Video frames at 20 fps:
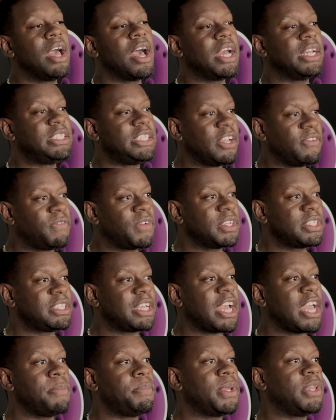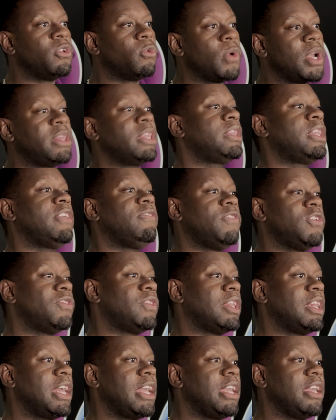a different type in the way that they view
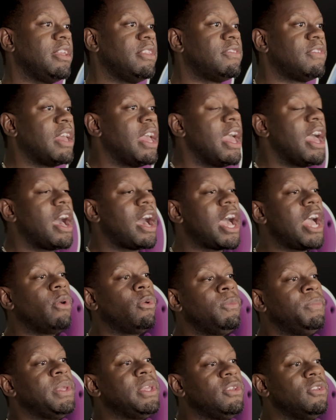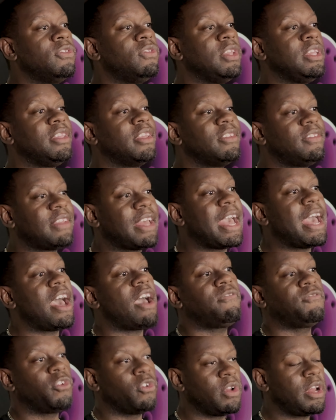the lanes, I would be using this
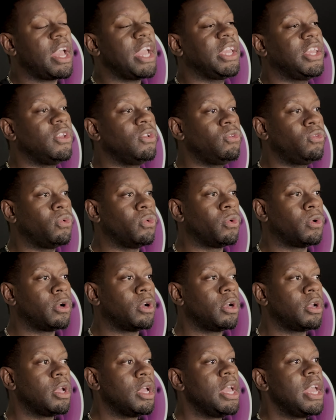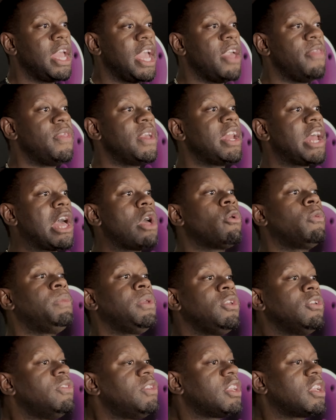after an IQ Tour, and then I would be
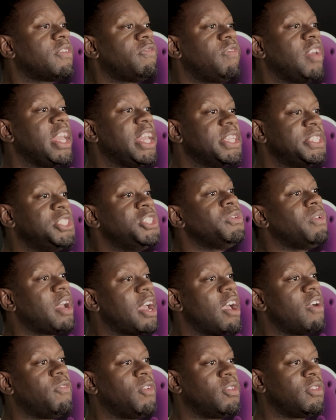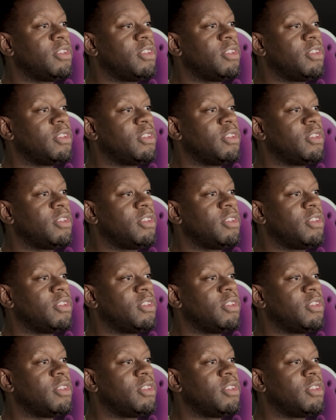using a phase 2 after